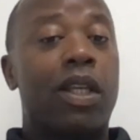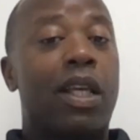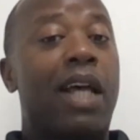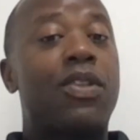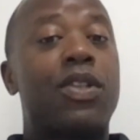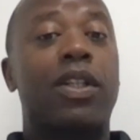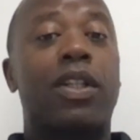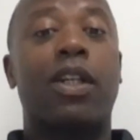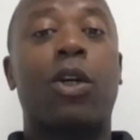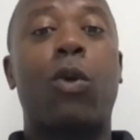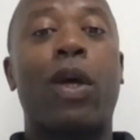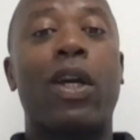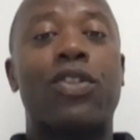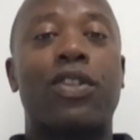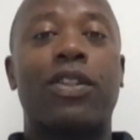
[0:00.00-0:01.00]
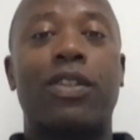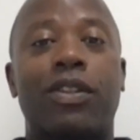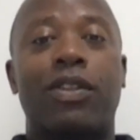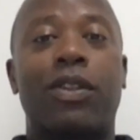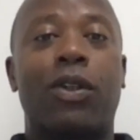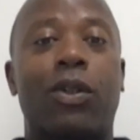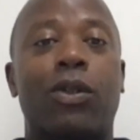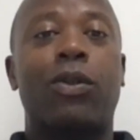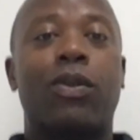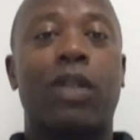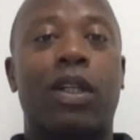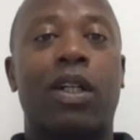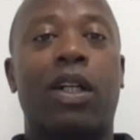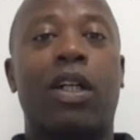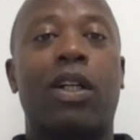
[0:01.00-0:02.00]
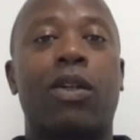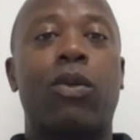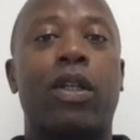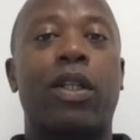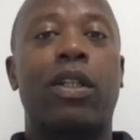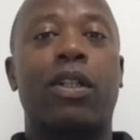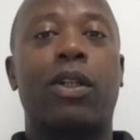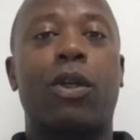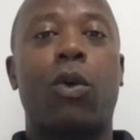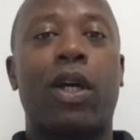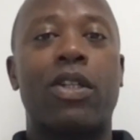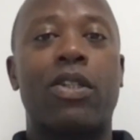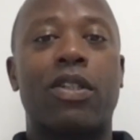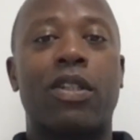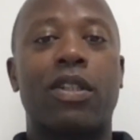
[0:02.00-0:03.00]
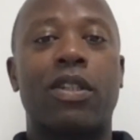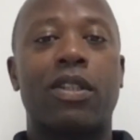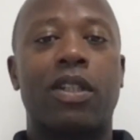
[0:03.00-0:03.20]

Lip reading: That's a good question, really good question.